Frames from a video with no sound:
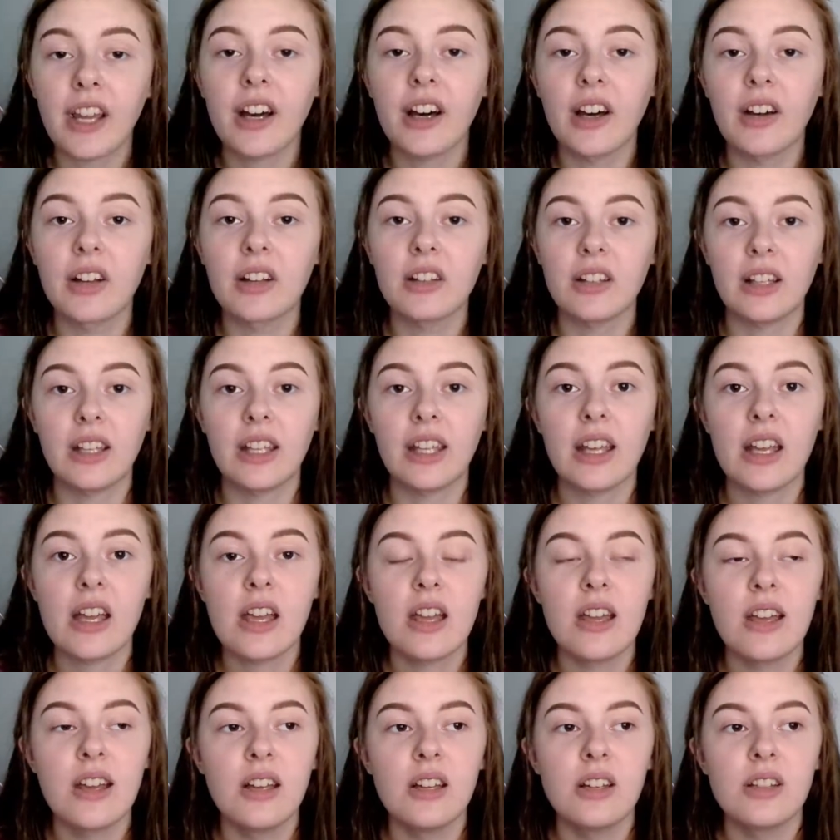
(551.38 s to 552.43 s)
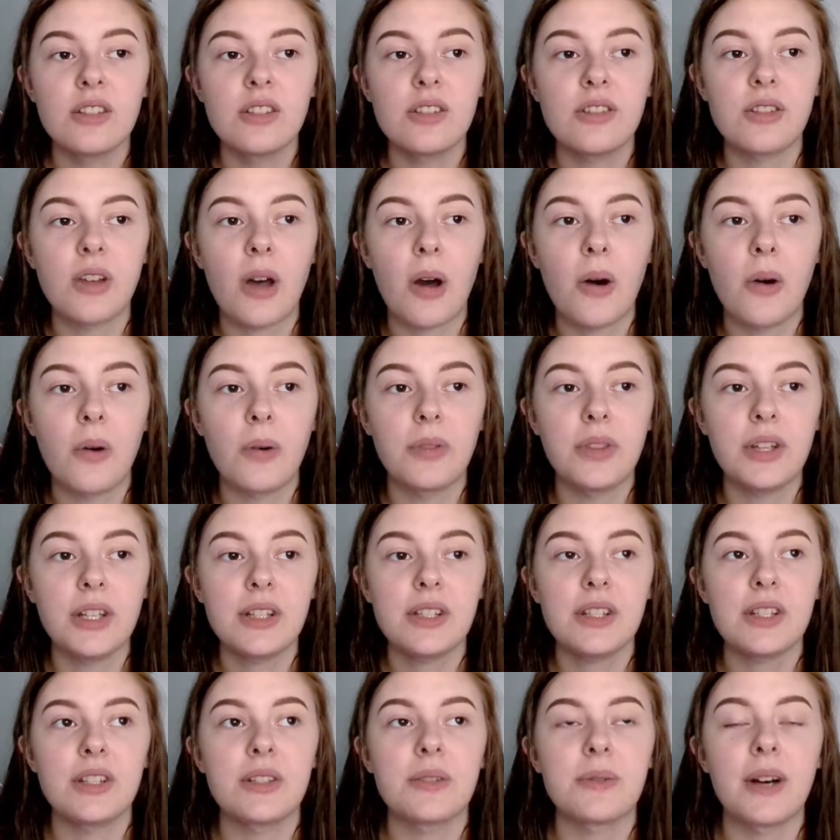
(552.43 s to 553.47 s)
ugly. So
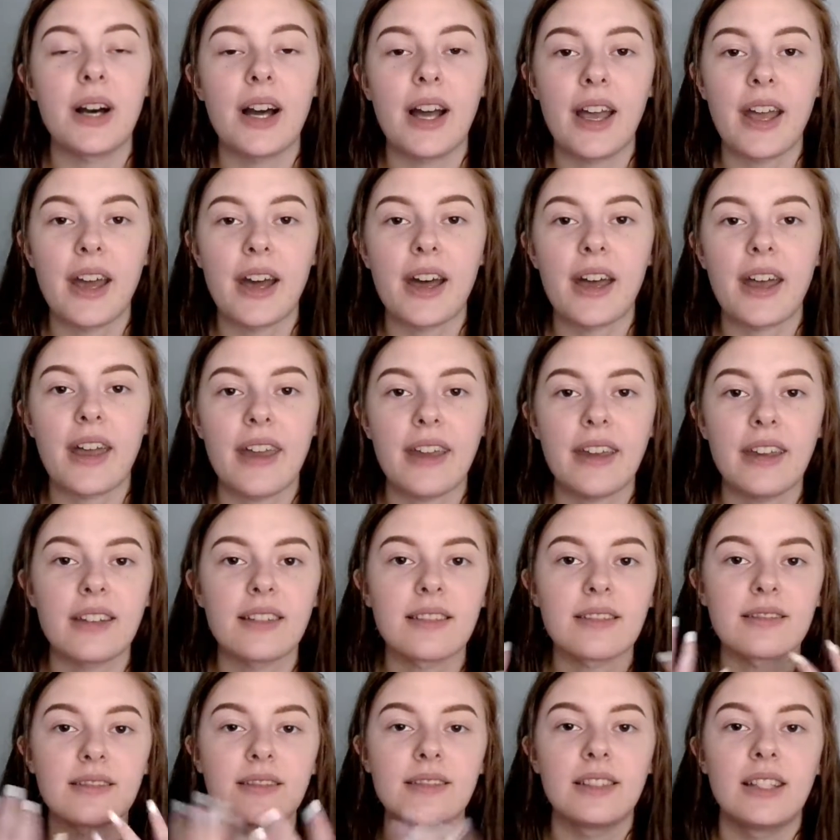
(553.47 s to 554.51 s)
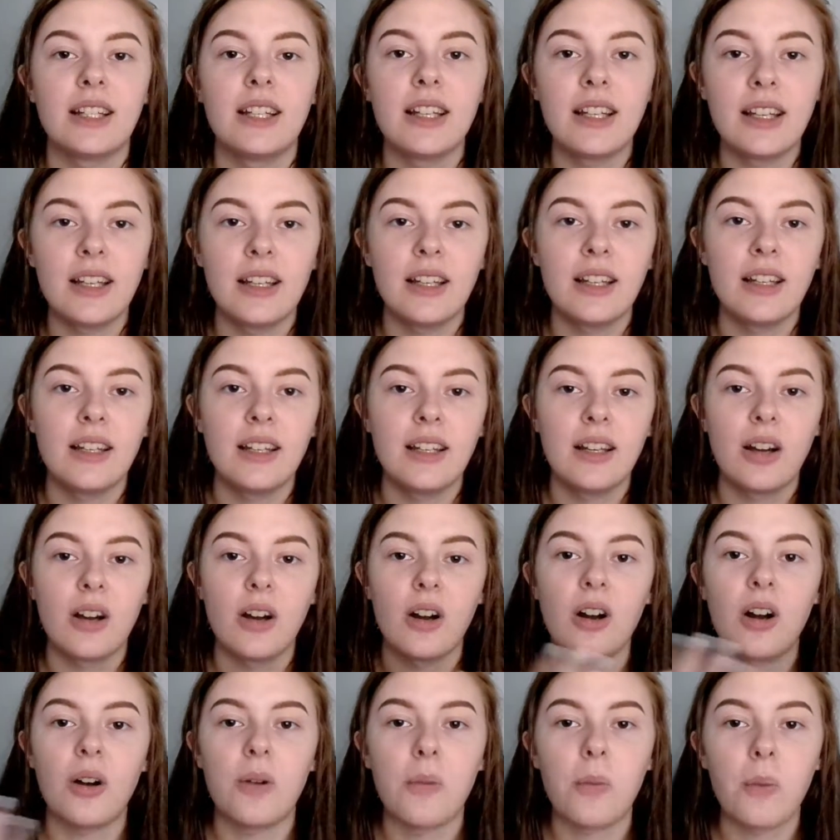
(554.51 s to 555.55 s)
this is why I
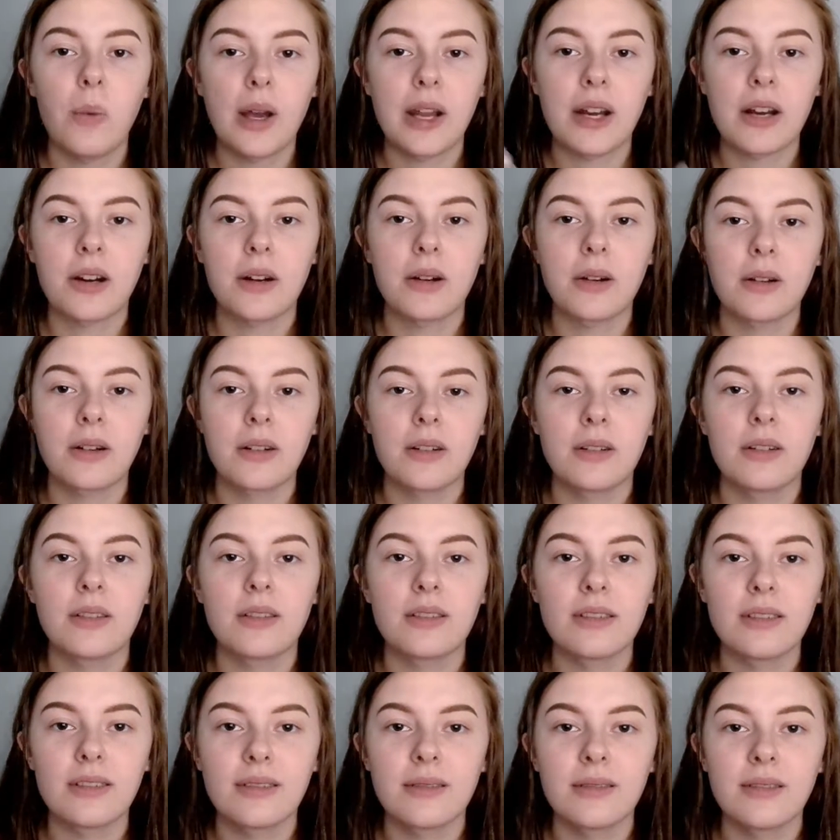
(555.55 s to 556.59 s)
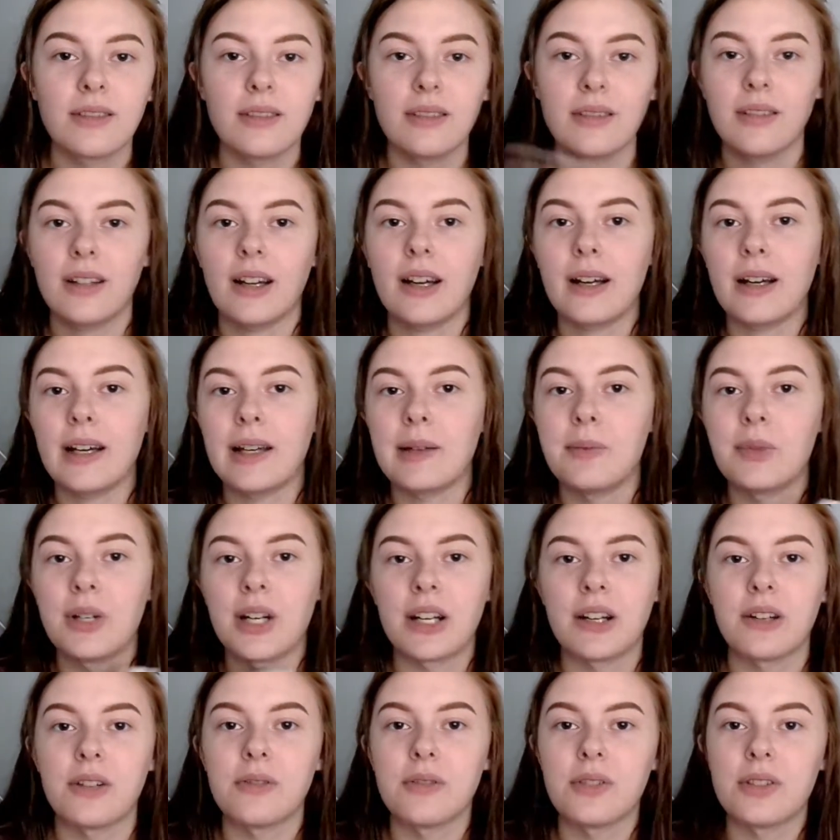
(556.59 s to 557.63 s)
wear
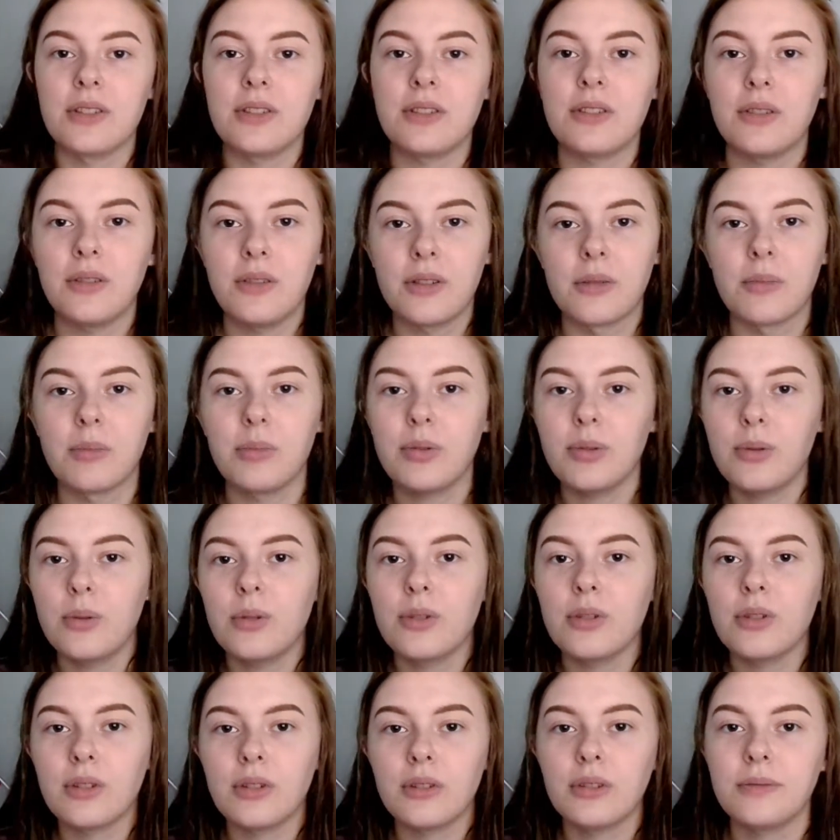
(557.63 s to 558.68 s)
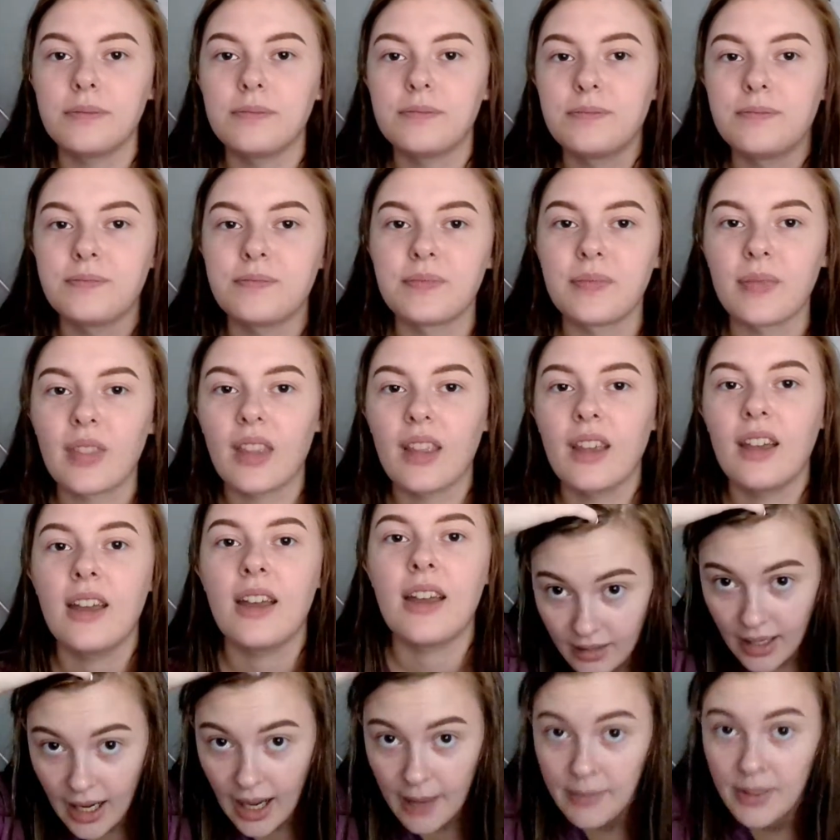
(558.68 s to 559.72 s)
eyebrows to the pool.
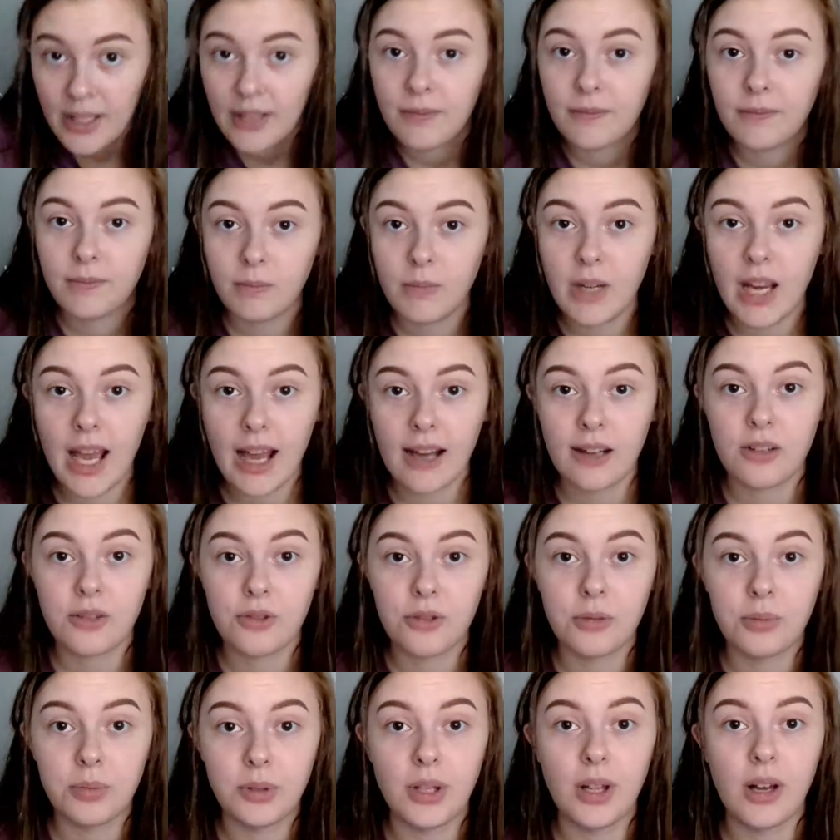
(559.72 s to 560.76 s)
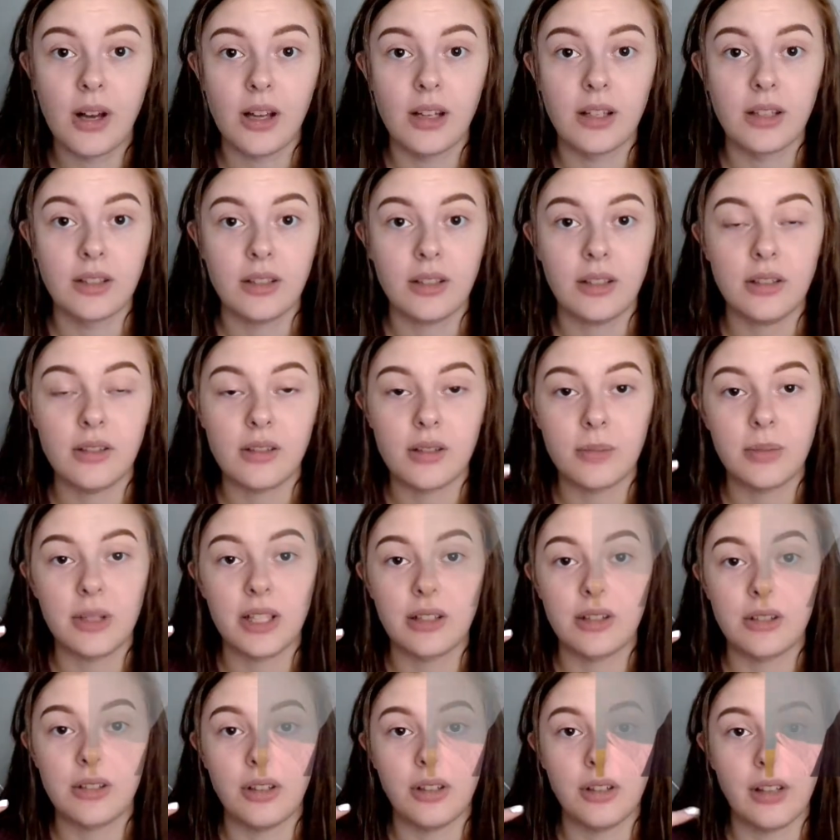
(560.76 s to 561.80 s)
I'm a natural blonde. Here's a
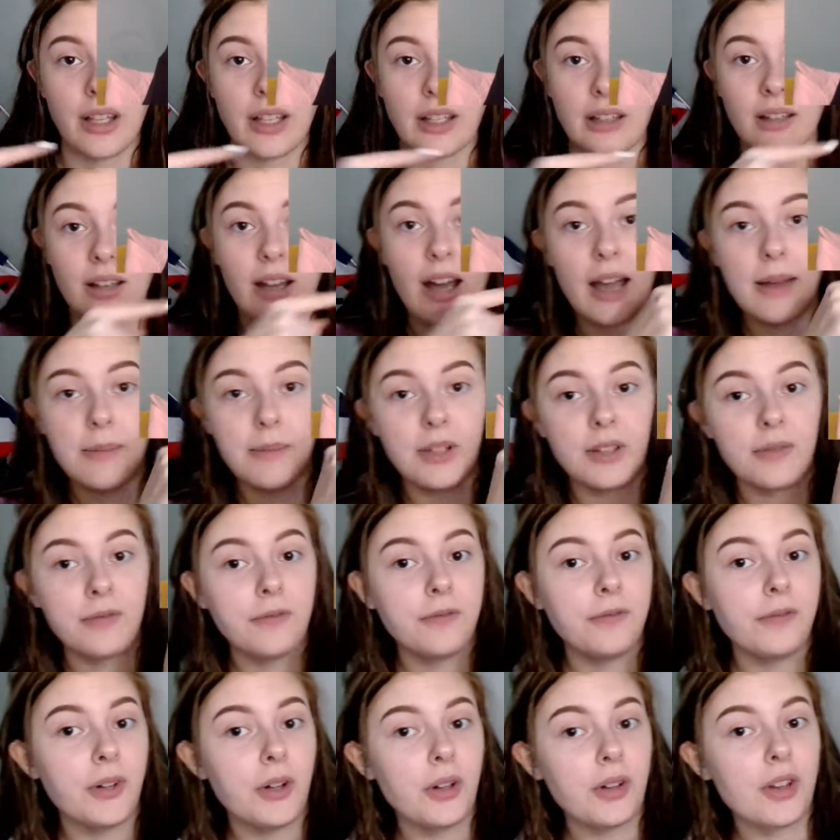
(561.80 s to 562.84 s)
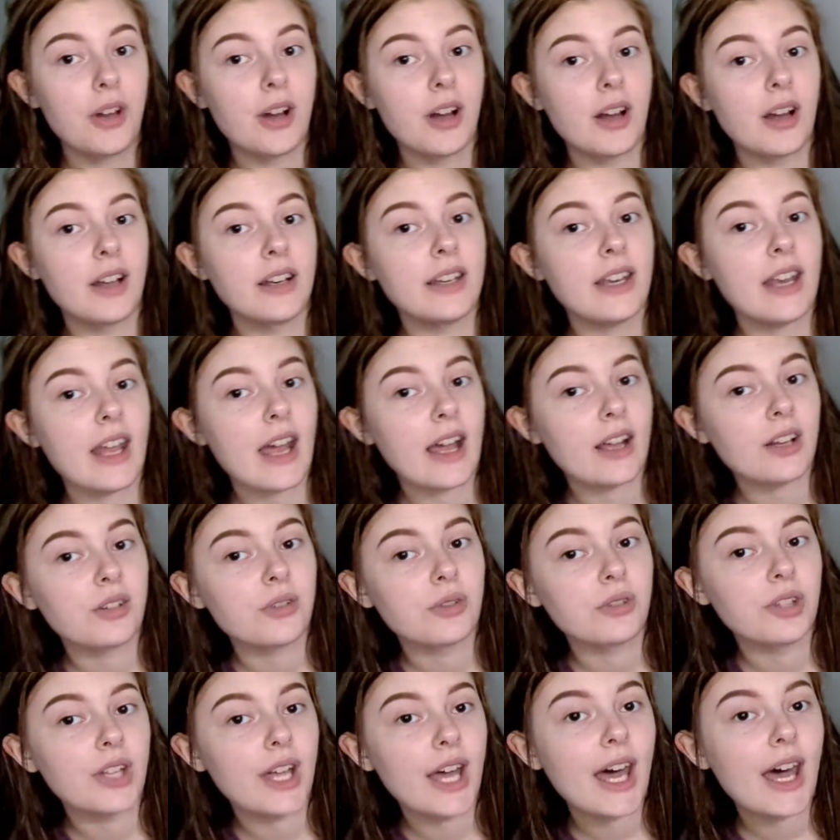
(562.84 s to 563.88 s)
picture. Like, I'm a full-on
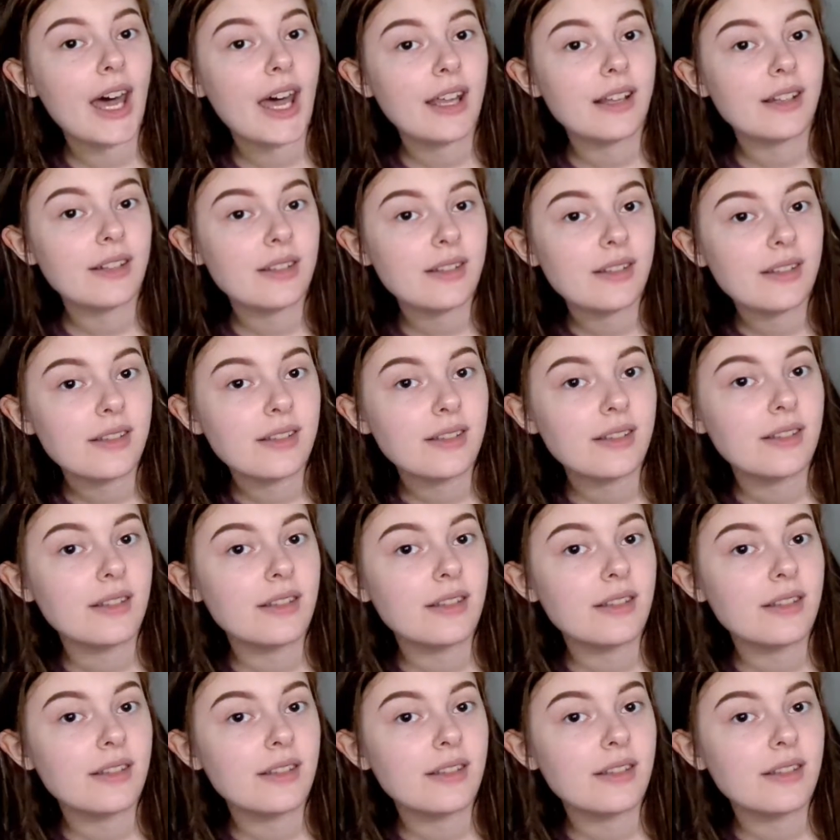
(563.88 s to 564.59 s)
natural ass,